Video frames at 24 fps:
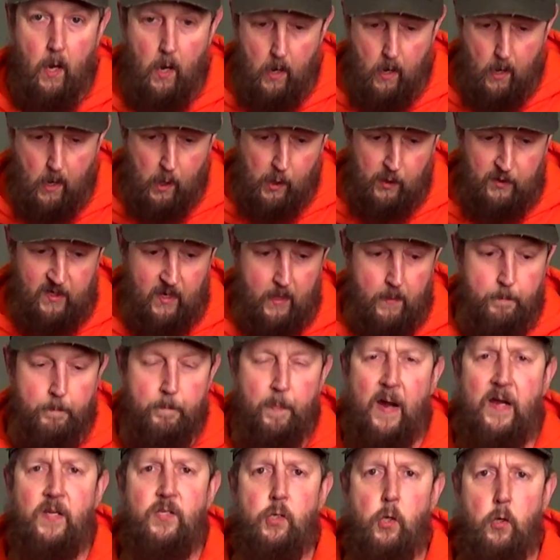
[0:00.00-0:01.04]
uh, and
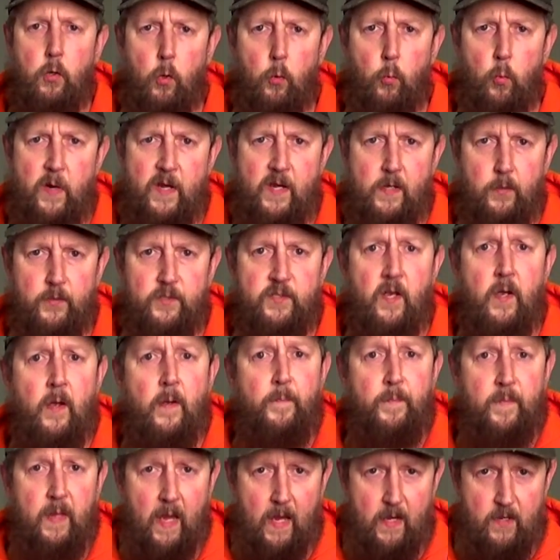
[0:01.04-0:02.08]
bicycle wheels
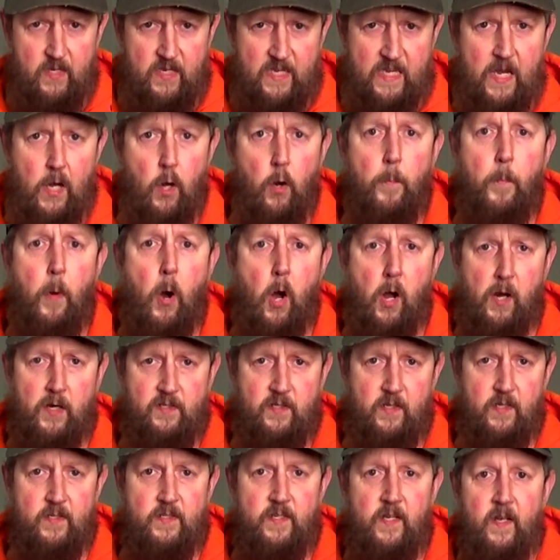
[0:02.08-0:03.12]
and
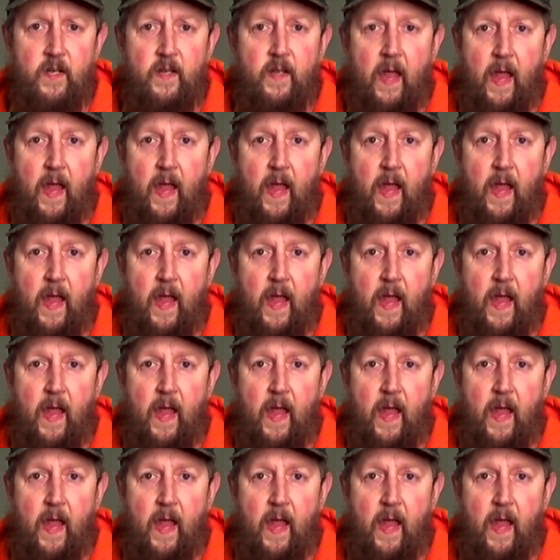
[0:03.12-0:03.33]
gearboxes.